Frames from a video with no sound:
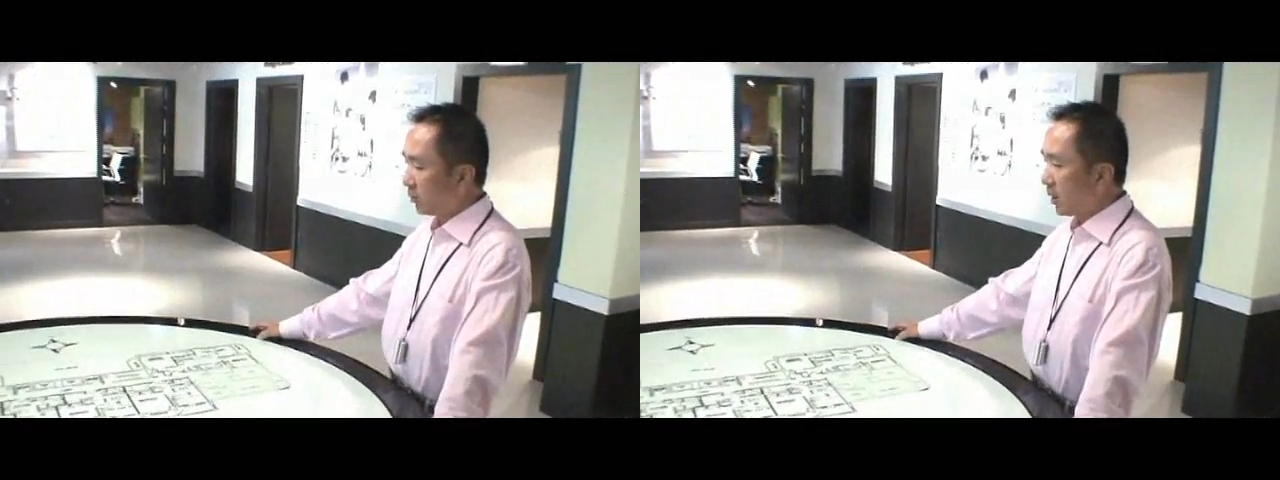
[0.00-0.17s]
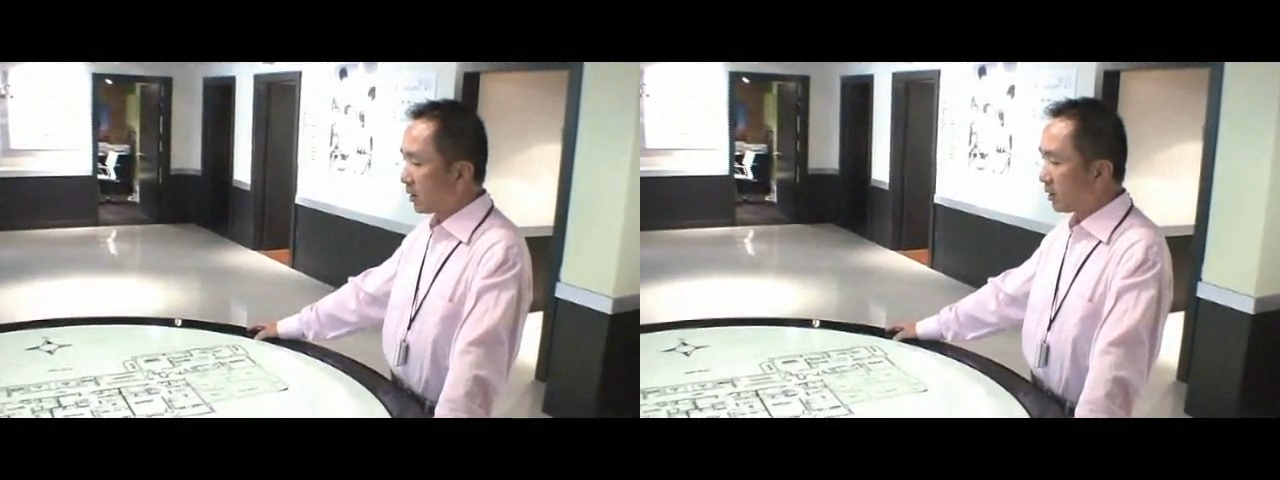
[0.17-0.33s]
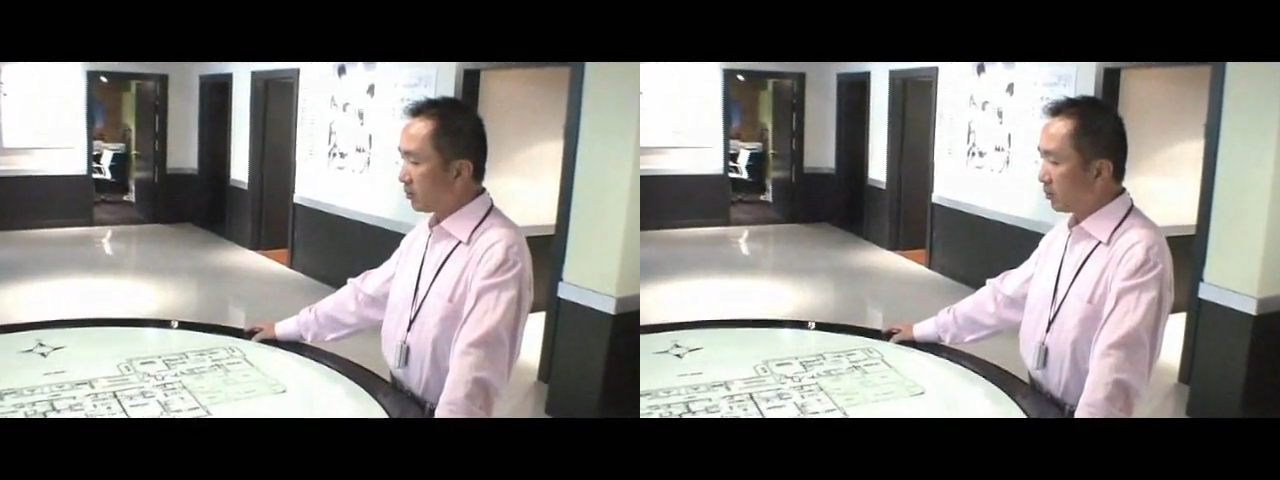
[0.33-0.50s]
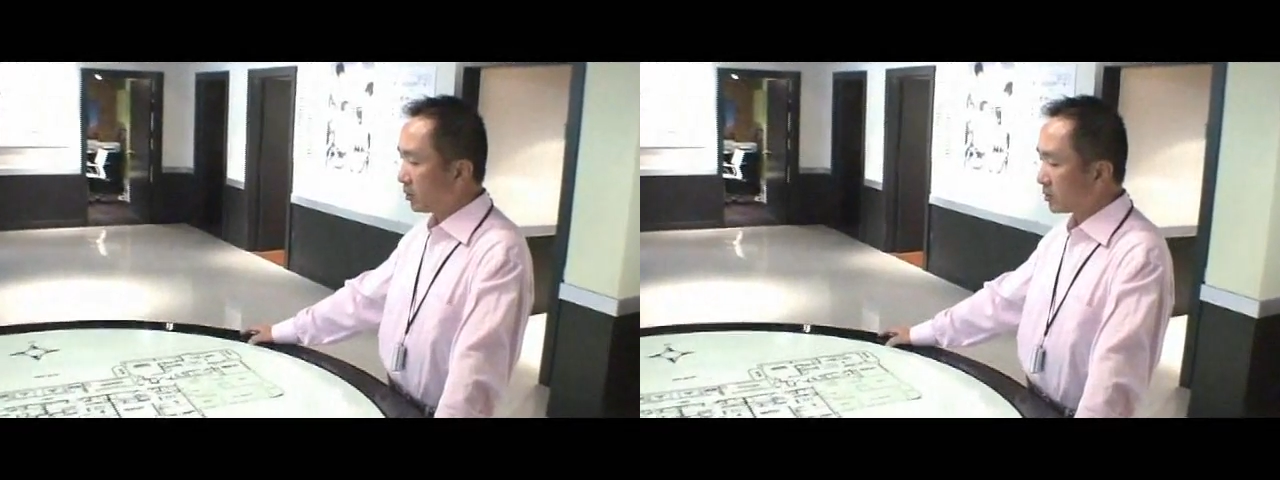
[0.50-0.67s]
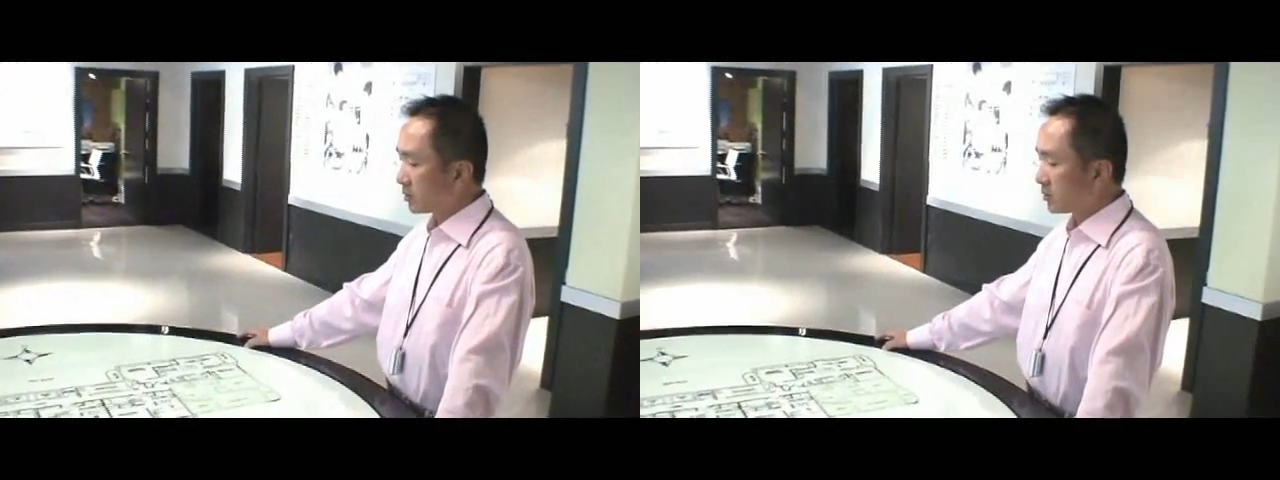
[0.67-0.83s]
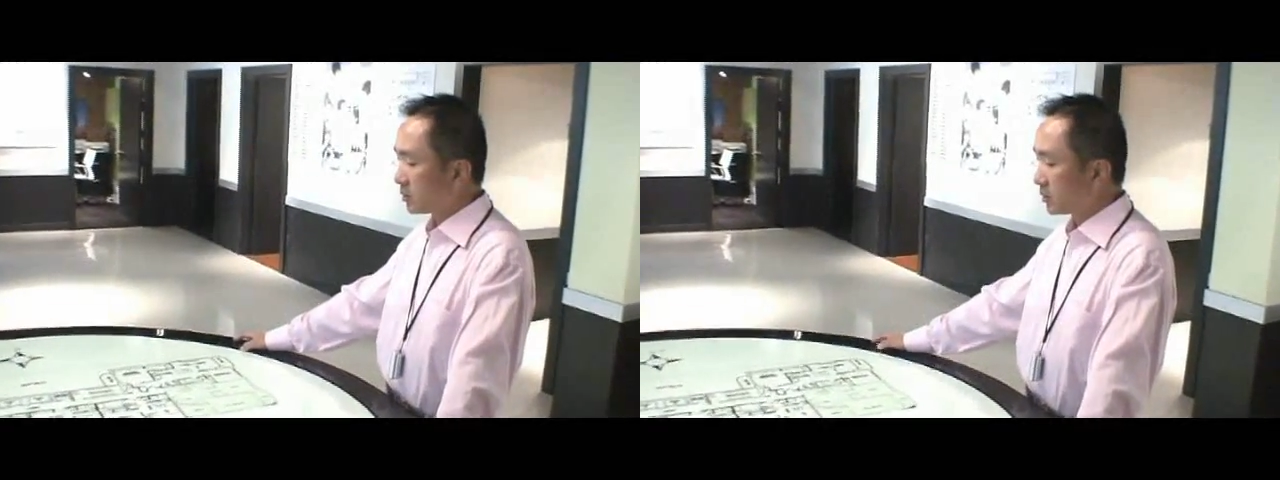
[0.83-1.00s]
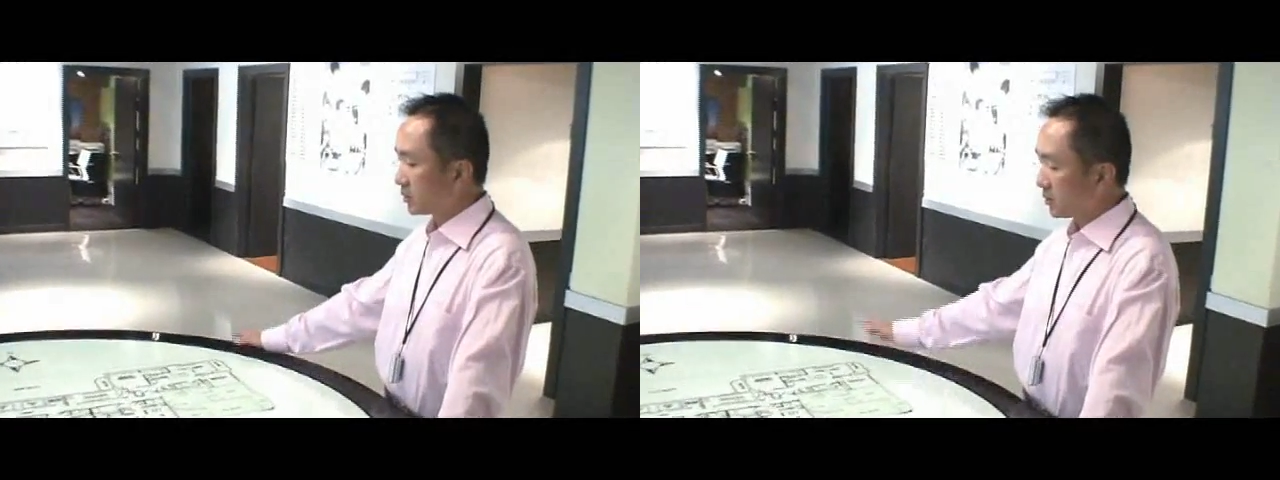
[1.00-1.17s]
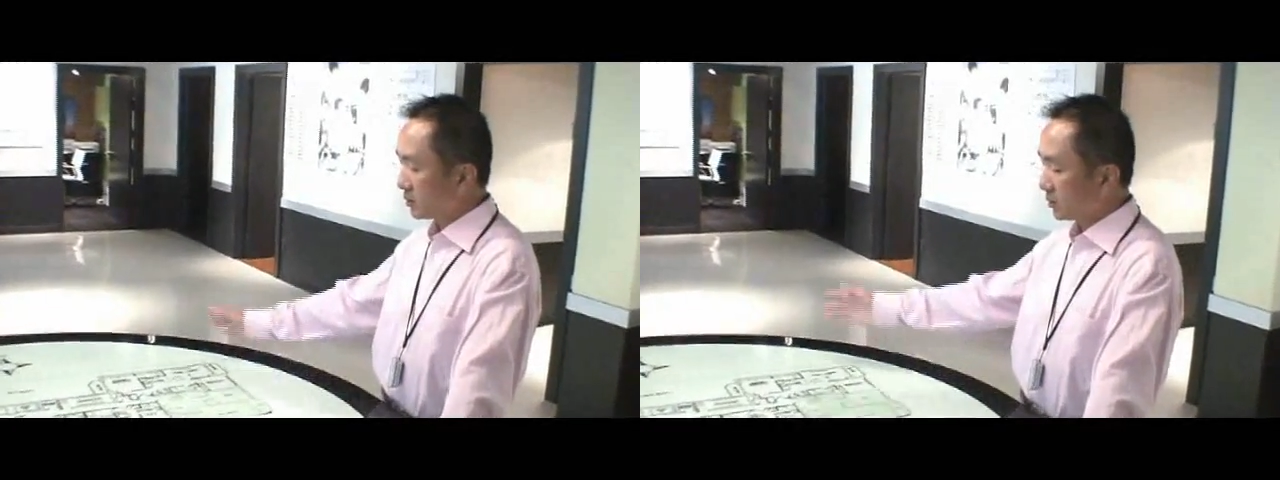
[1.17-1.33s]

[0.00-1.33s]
market was